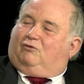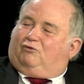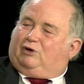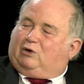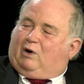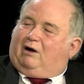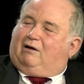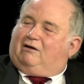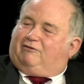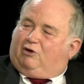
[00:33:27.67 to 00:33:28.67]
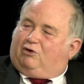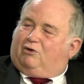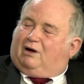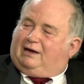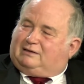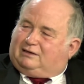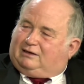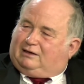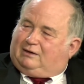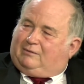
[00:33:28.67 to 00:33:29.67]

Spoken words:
requiring voter ID